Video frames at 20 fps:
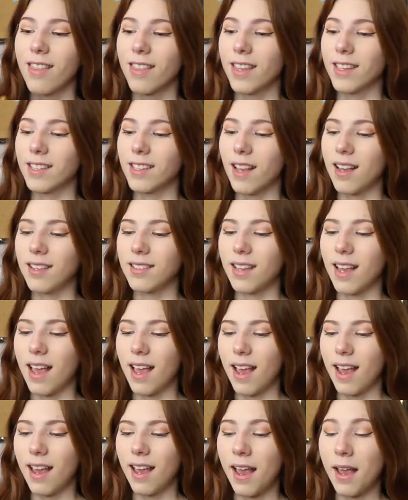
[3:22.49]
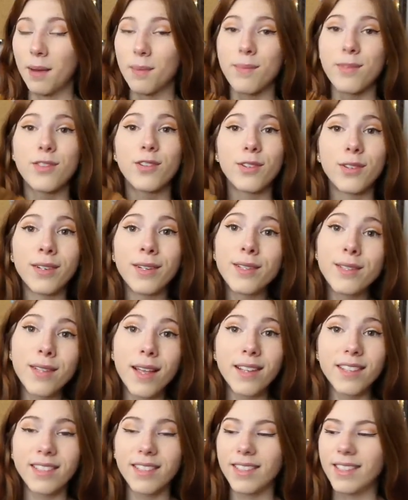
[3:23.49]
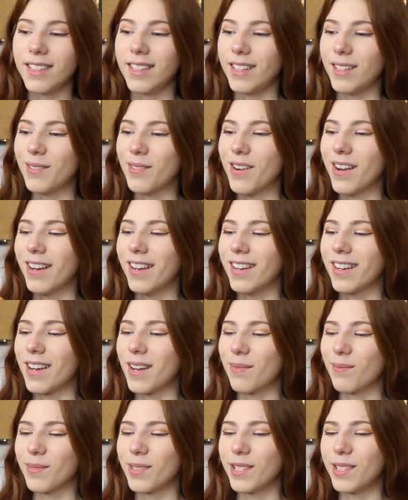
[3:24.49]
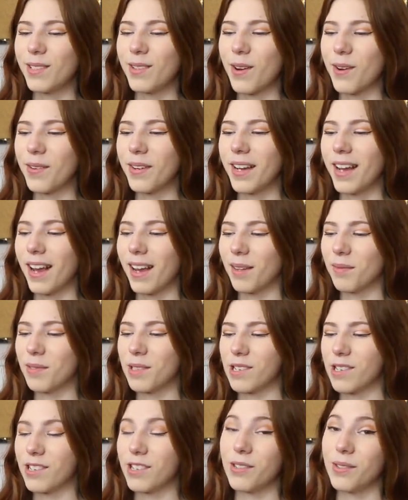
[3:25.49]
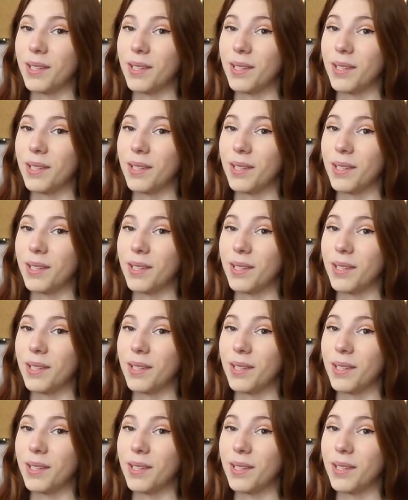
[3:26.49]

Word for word: This is a hamster necessity when it comes to owning hamsters.